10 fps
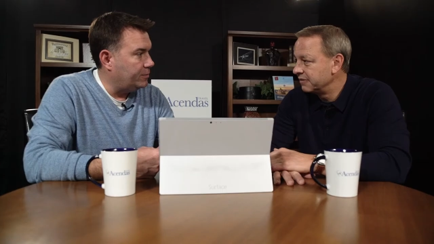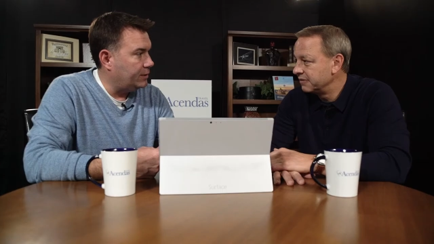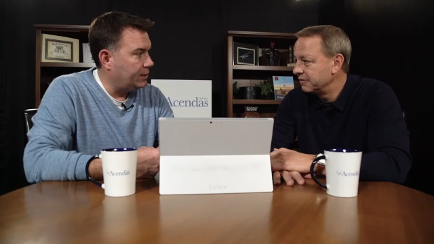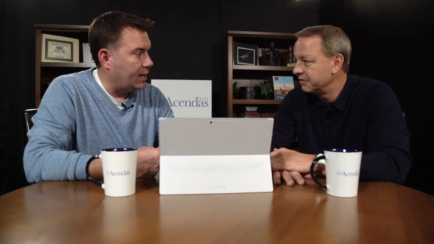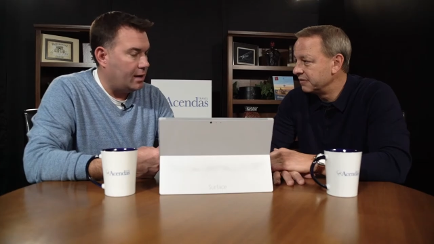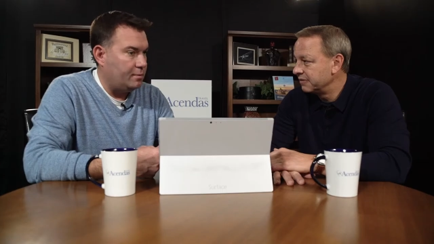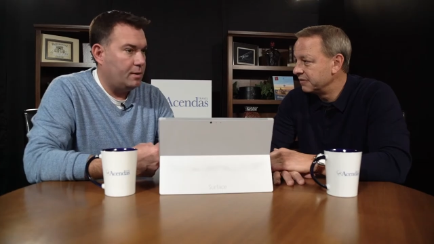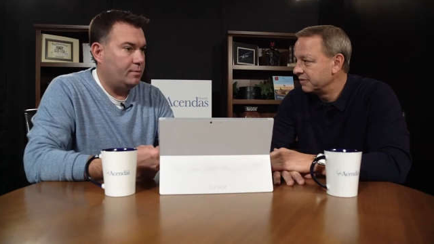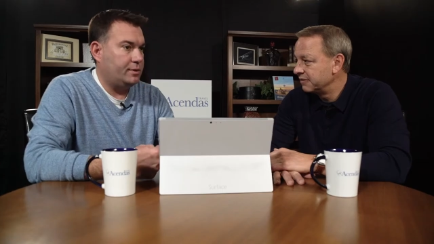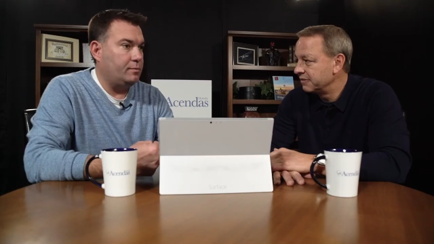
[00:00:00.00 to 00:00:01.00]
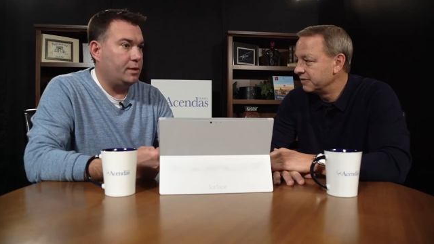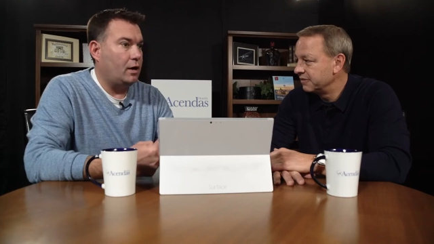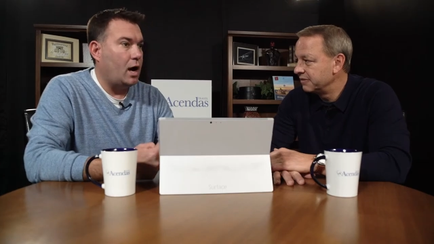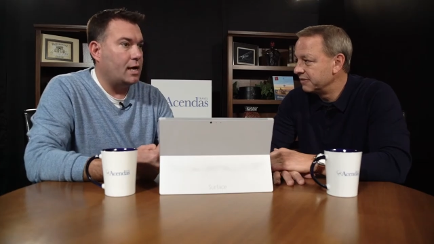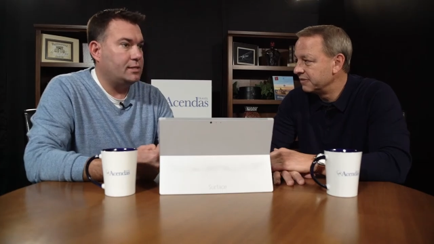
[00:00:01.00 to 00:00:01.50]
Speaker 1: and really kind of maybe some of
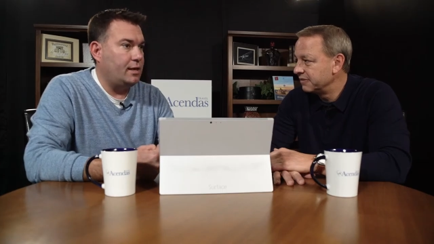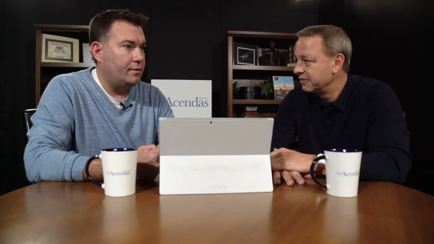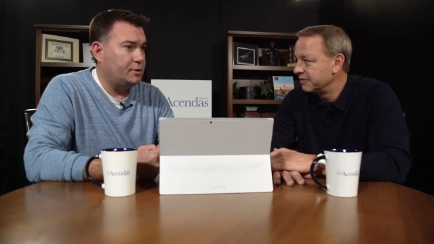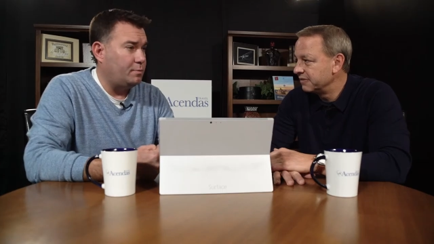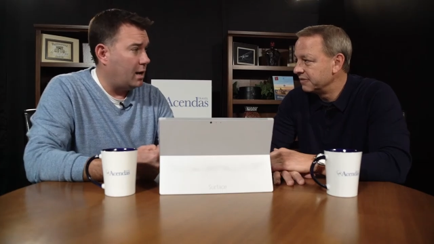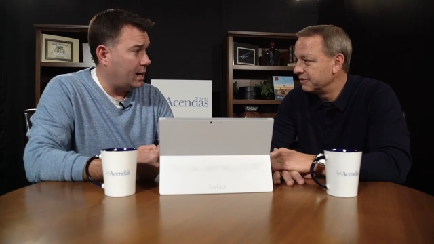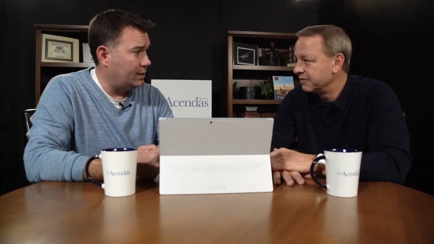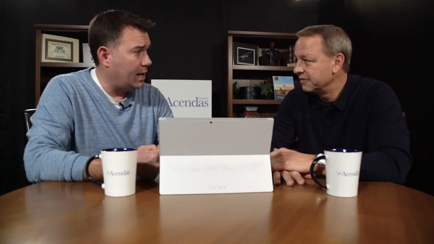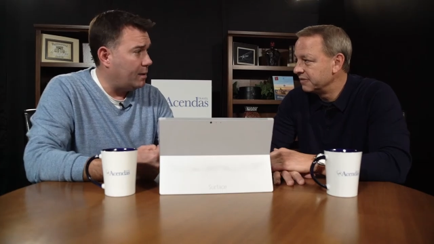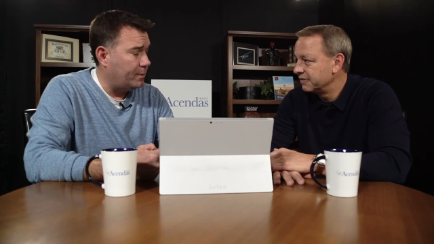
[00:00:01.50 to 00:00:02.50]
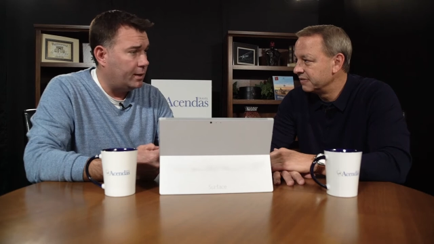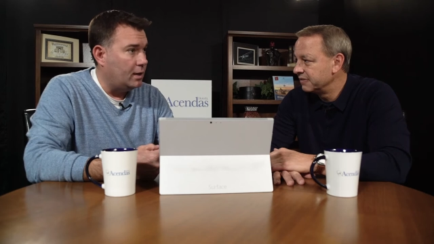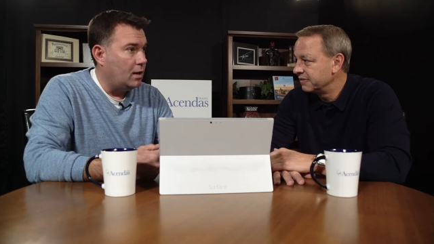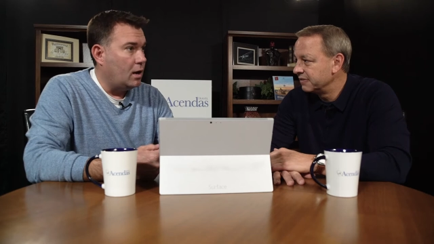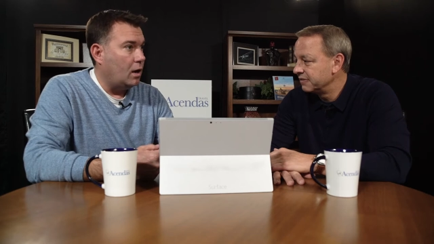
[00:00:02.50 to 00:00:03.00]
the cost savings behind that,
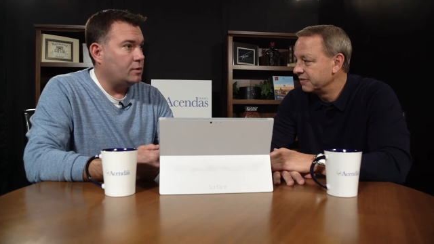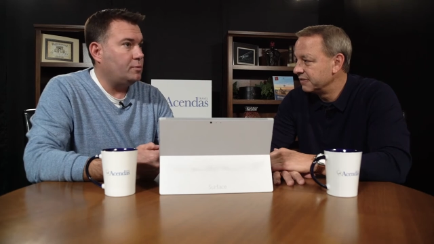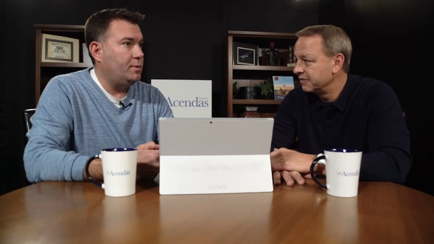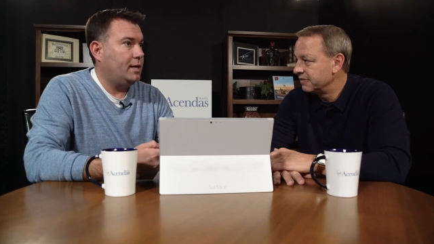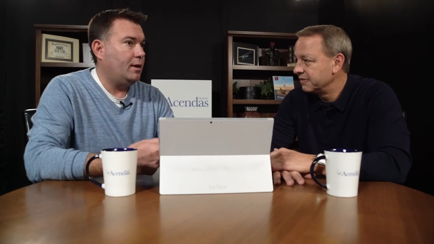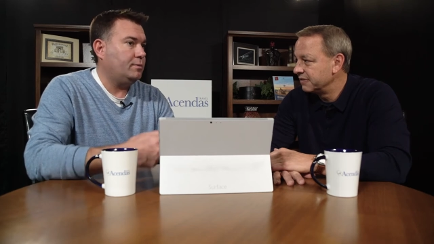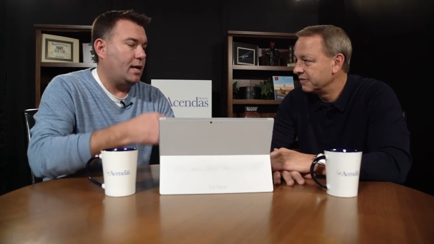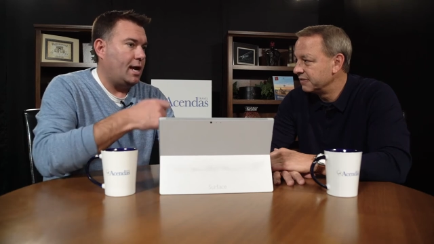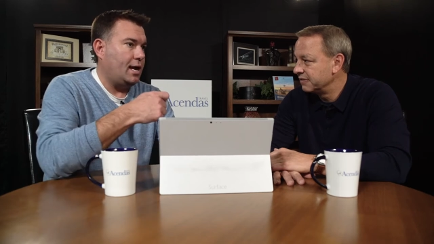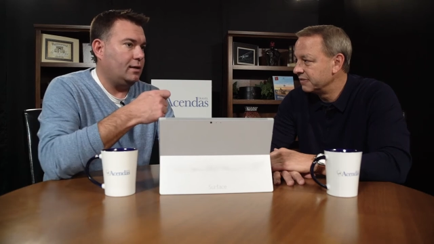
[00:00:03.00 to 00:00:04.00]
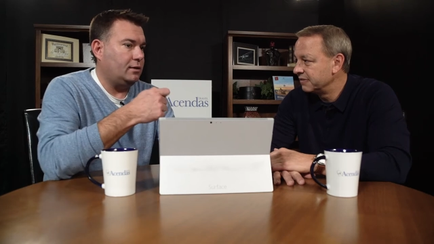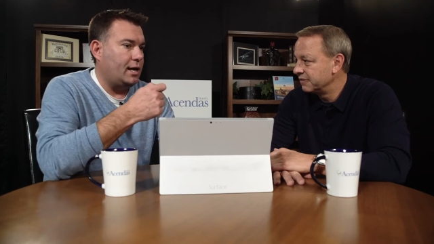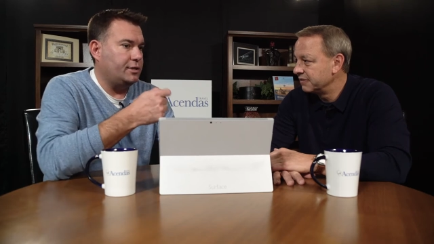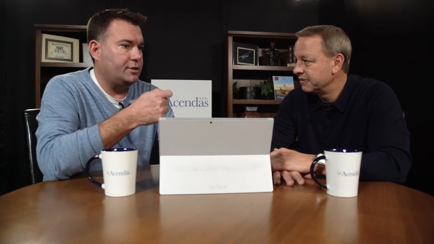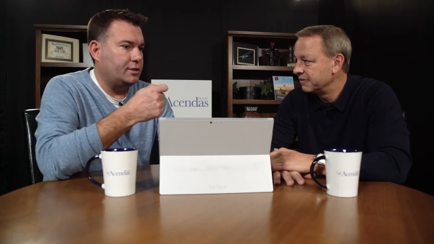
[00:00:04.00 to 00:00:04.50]
but also being able to
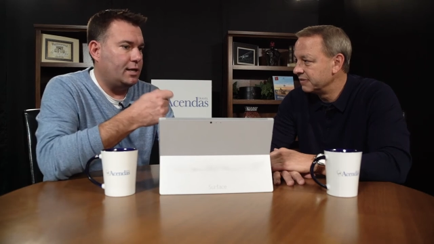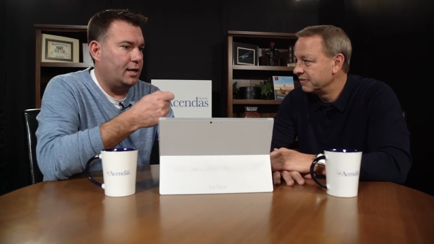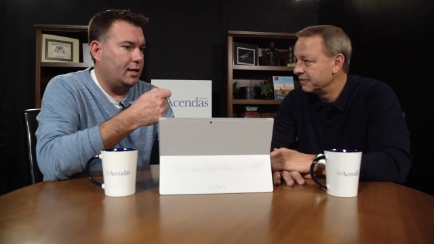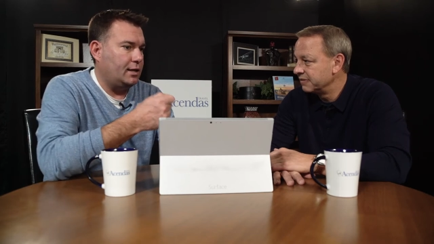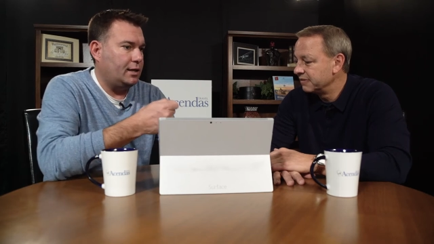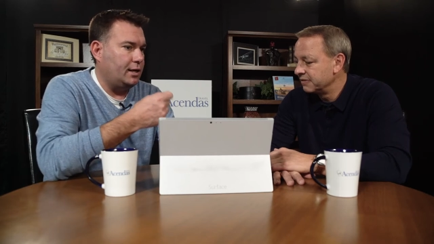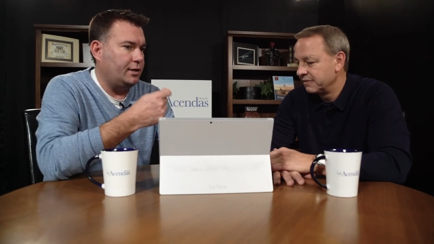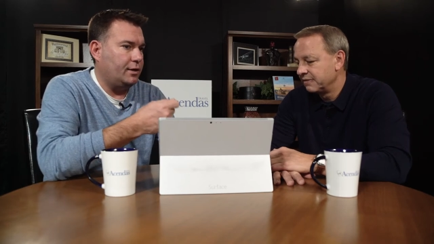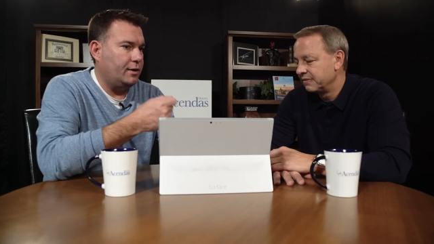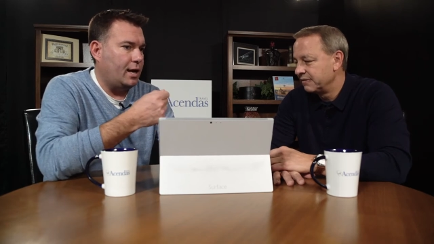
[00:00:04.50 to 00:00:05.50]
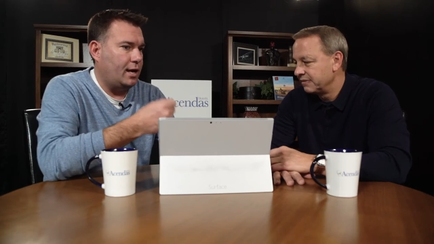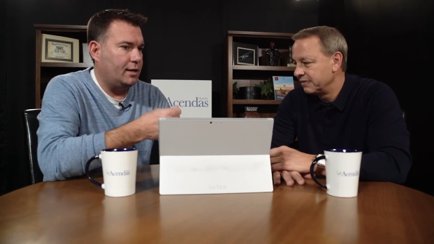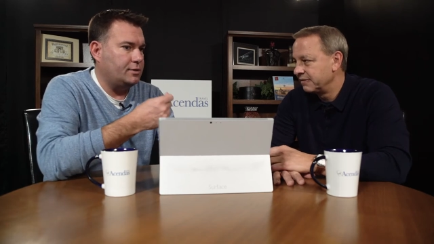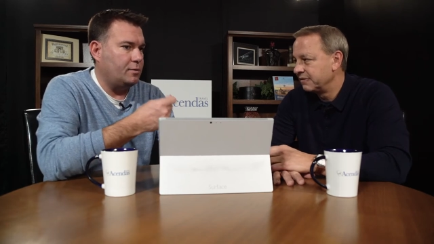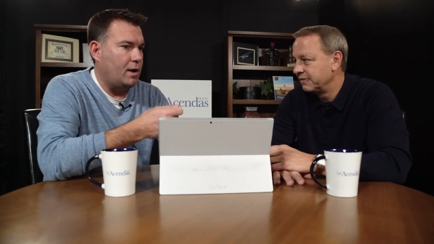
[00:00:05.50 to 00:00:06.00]
analyze your data and getting your
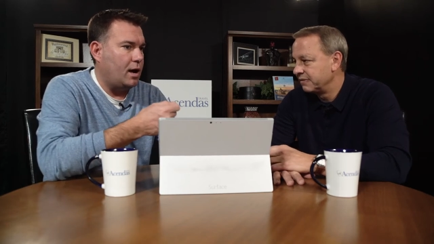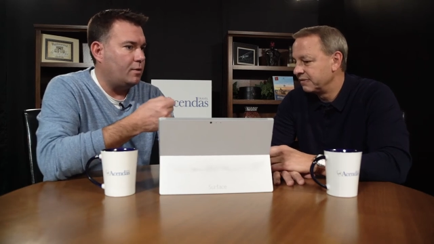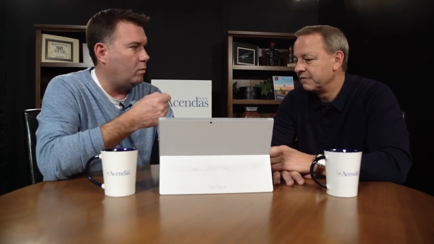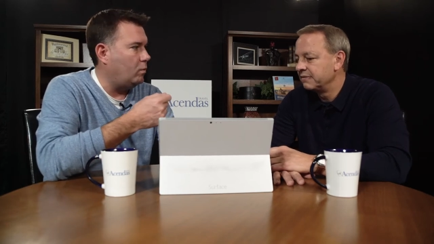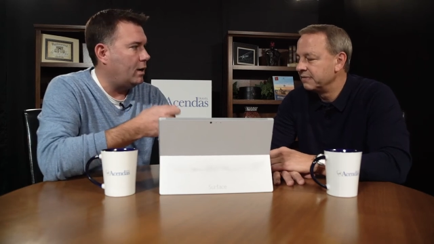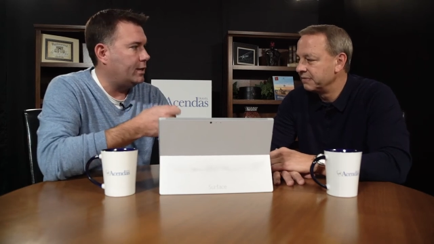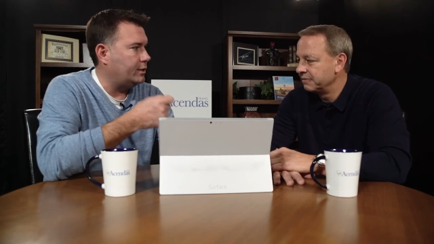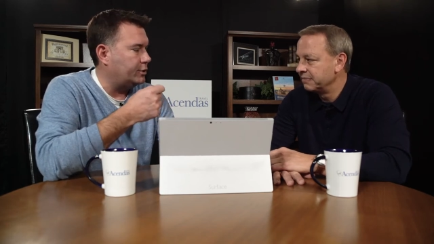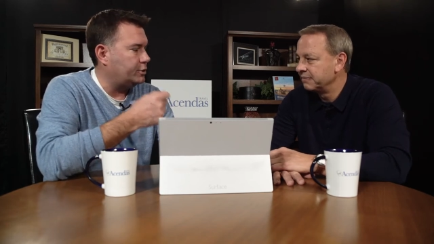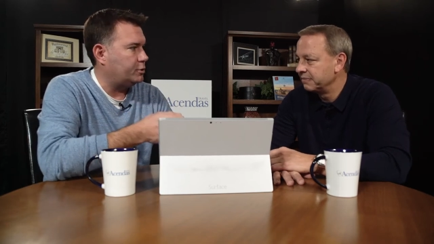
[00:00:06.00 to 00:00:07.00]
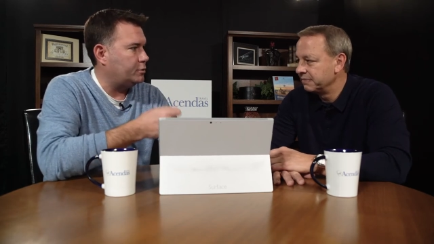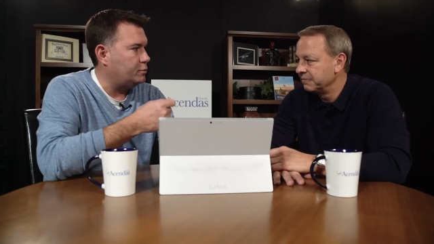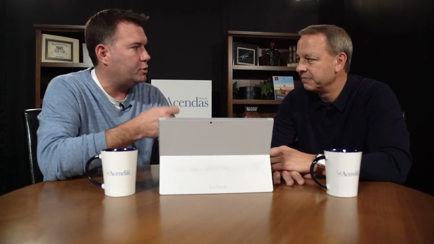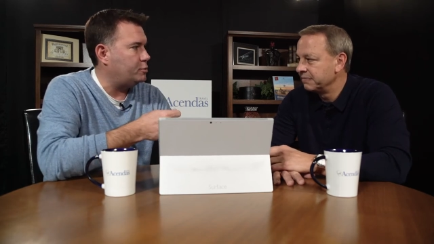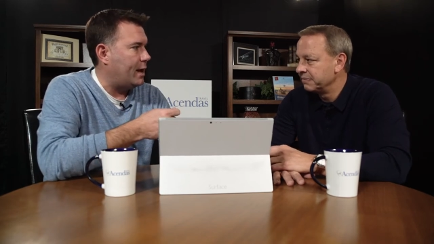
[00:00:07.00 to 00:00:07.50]
hands around what your
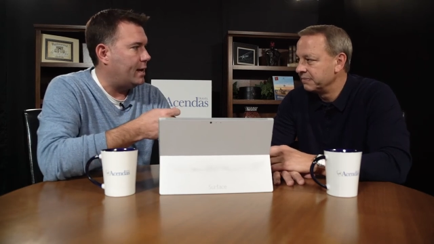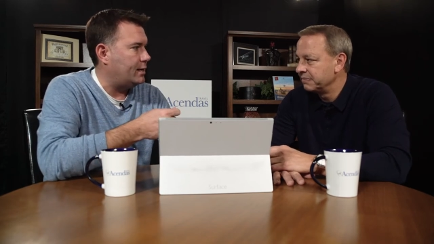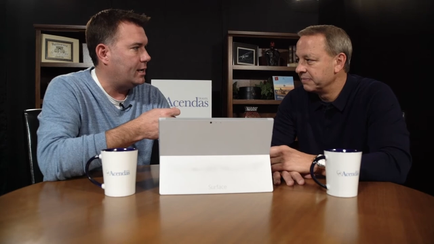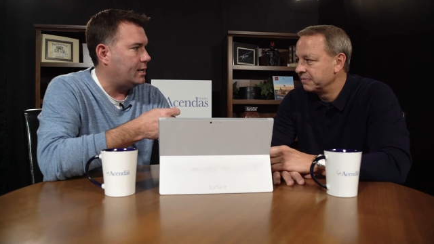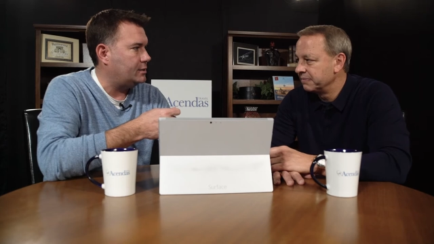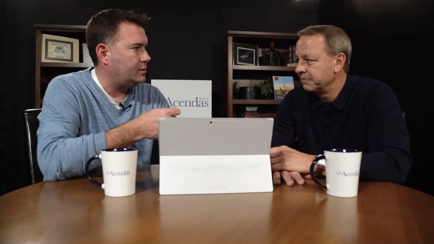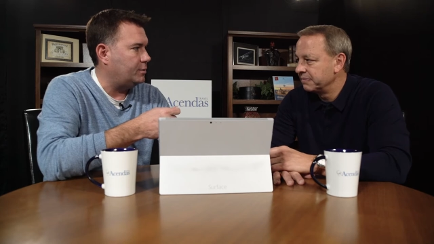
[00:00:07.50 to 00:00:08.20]
true spend is.